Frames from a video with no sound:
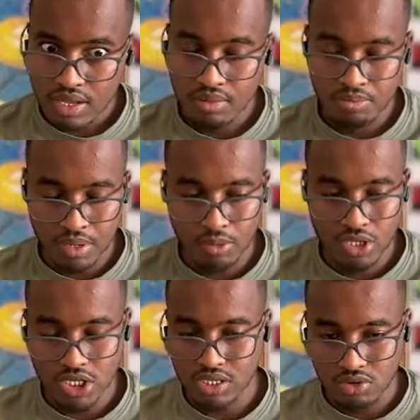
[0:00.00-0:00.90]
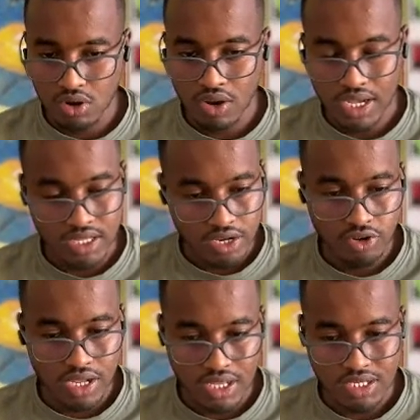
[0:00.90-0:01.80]
people just, you know, like they
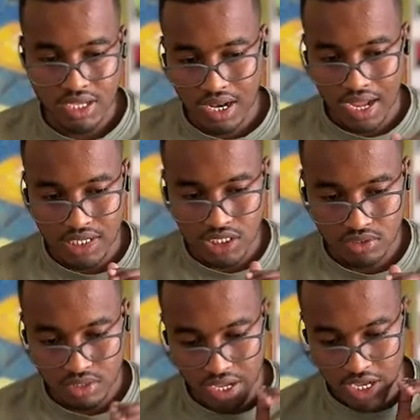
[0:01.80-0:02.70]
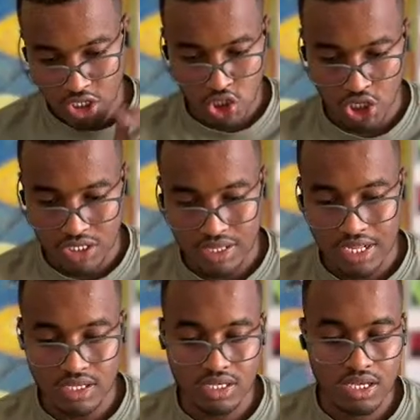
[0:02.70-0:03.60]
create a skill and just inject
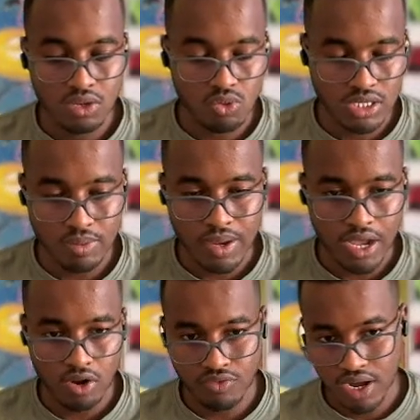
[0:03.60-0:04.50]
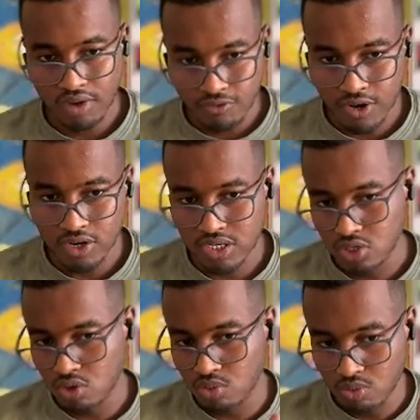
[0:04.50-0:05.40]
that skill with some kind of a virus,
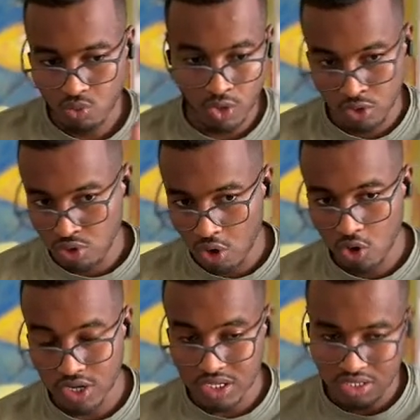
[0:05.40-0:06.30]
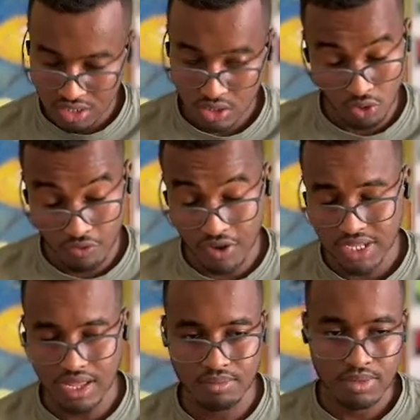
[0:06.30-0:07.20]
so when you download it, you fucked
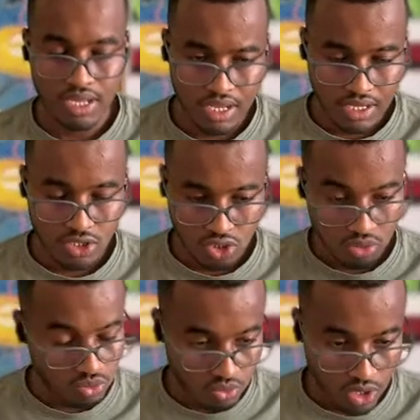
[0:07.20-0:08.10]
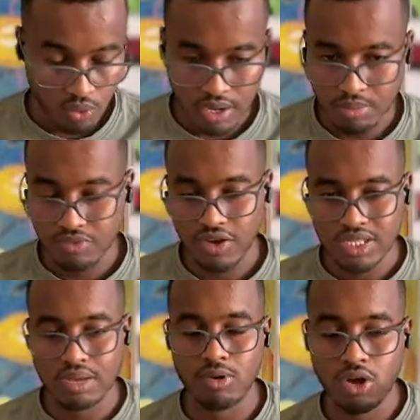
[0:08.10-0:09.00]
up. So we don't want to be fucked
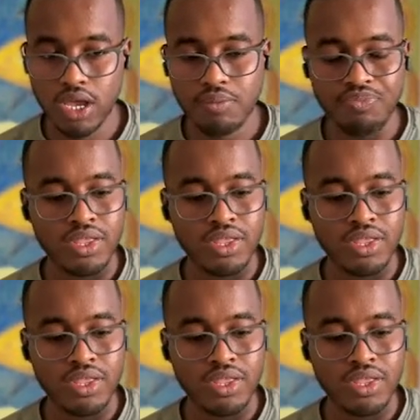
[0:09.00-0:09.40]
up. Okay,